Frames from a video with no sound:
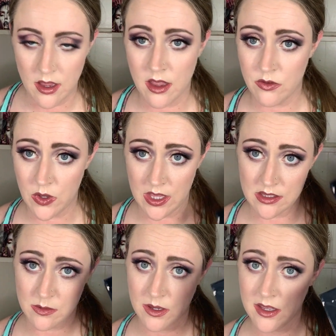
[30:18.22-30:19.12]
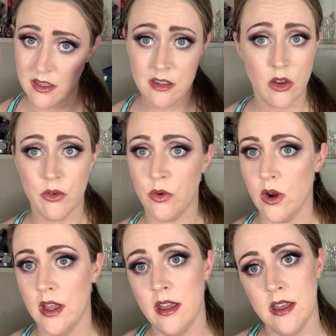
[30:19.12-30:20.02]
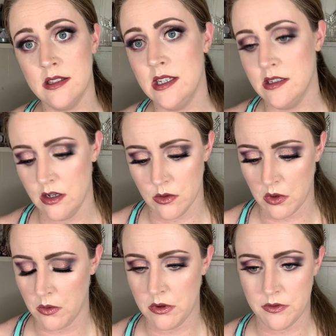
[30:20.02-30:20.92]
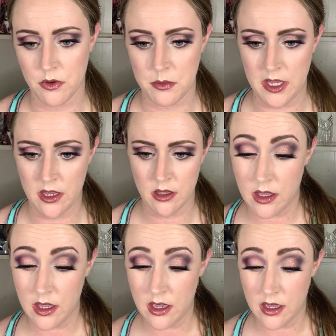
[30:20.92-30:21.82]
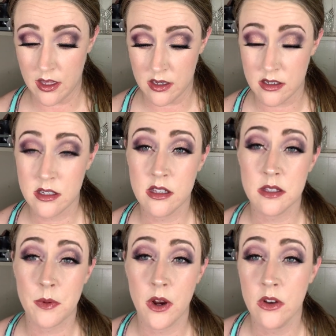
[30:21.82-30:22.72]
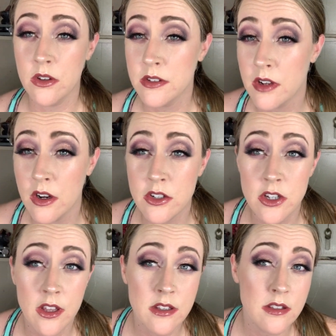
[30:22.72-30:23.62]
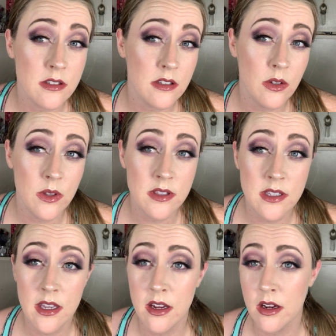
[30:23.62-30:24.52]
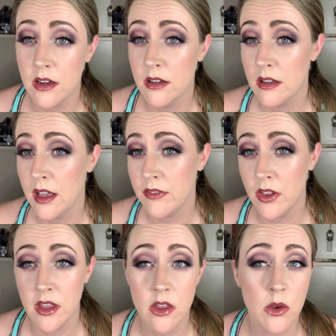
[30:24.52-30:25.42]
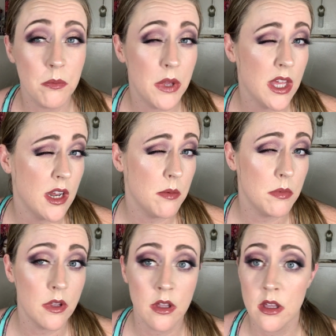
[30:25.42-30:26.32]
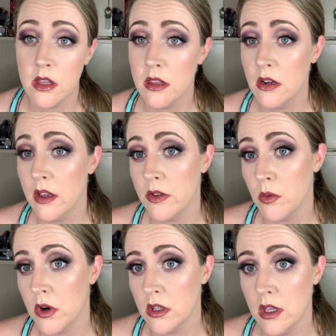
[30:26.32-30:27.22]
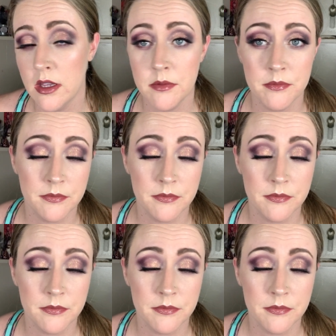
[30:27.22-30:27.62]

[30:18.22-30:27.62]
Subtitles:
If you can swing it, go for it. It's easier to work with for me. And the sparkles are just, you can see here, I feel like you can pick it up. They're otherworldly.